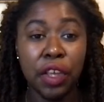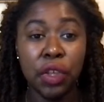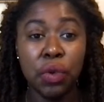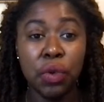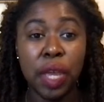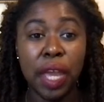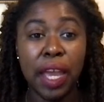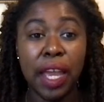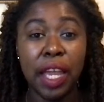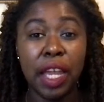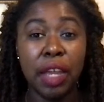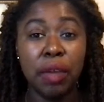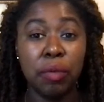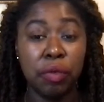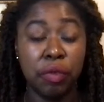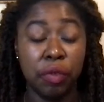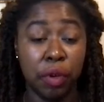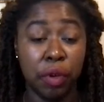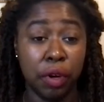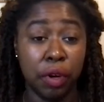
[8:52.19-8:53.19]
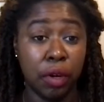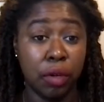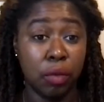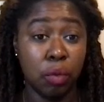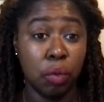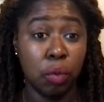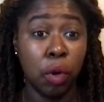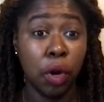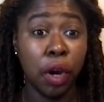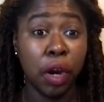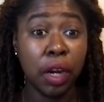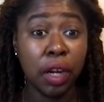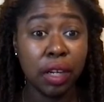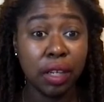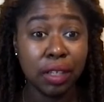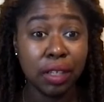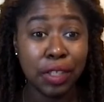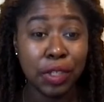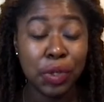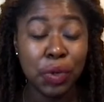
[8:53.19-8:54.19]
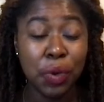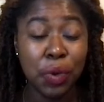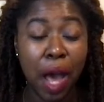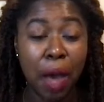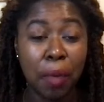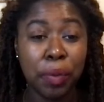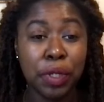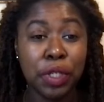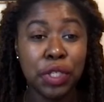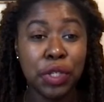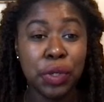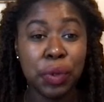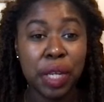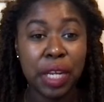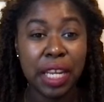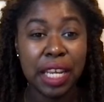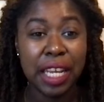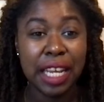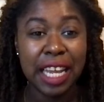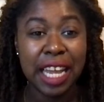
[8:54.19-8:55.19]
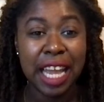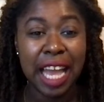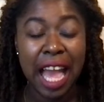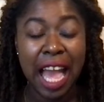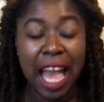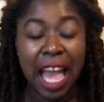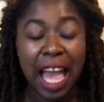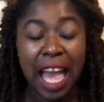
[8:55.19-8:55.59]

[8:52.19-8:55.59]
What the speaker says: you came for work, new opportunity,